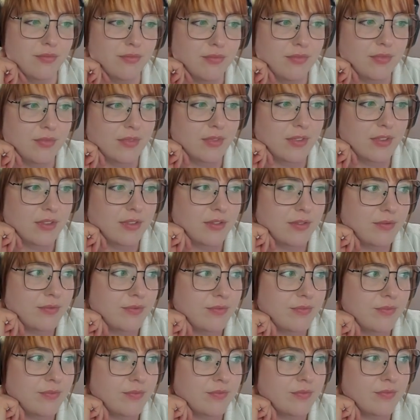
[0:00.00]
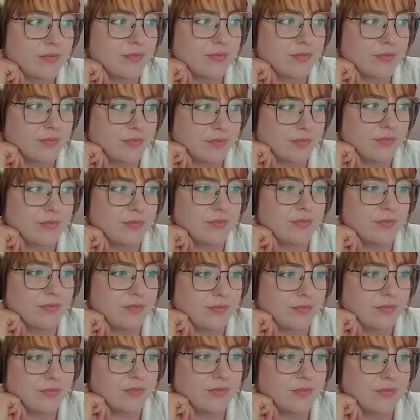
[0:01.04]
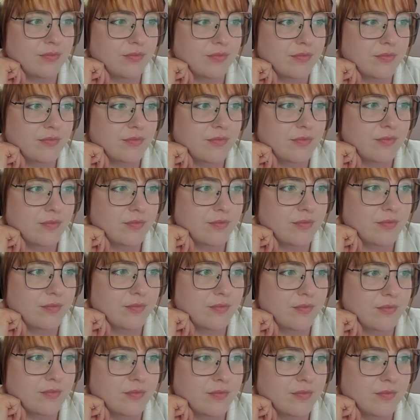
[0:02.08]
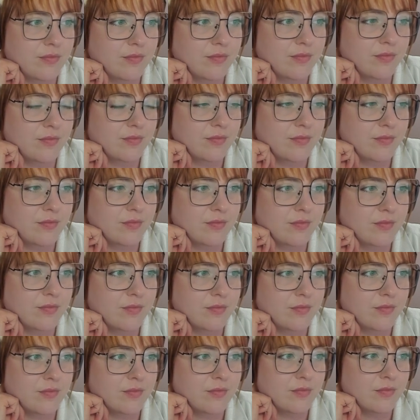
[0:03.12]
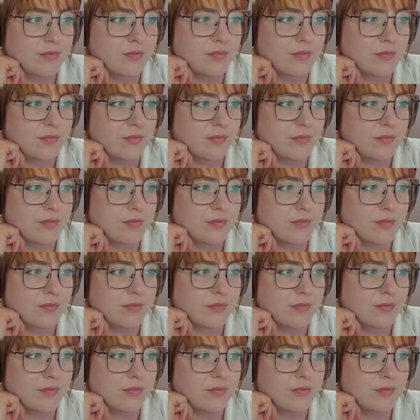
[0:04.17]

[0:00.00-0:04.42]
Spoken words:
The person shown says nothing.